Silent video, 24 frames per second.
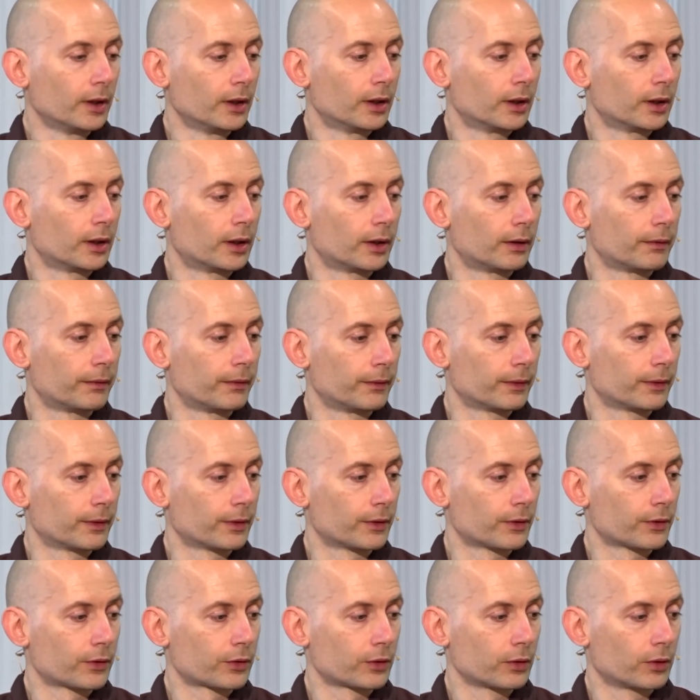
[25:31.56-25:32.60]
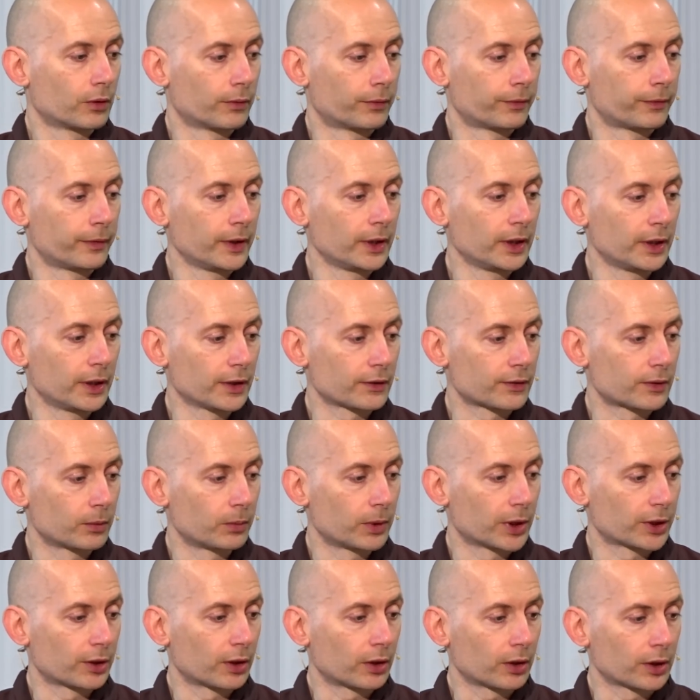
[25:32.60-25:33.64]
it. So feelings that
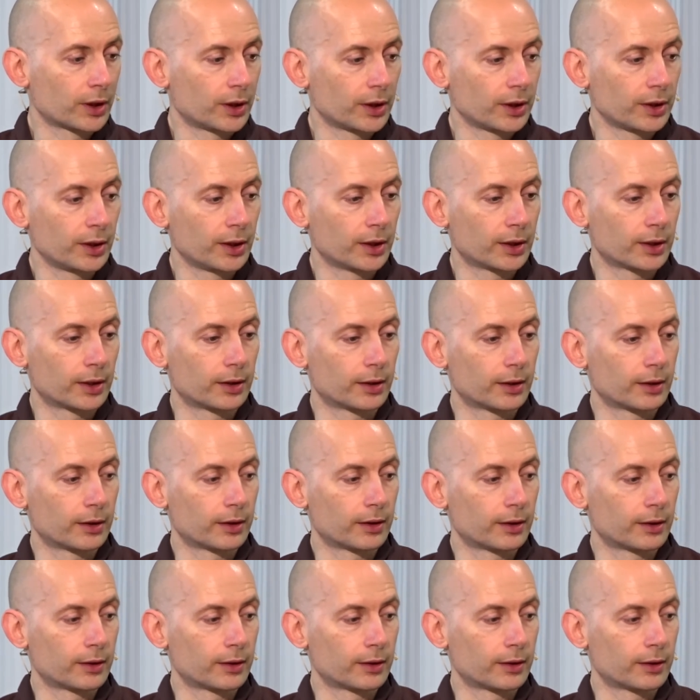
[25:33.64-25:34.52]
we are talking here,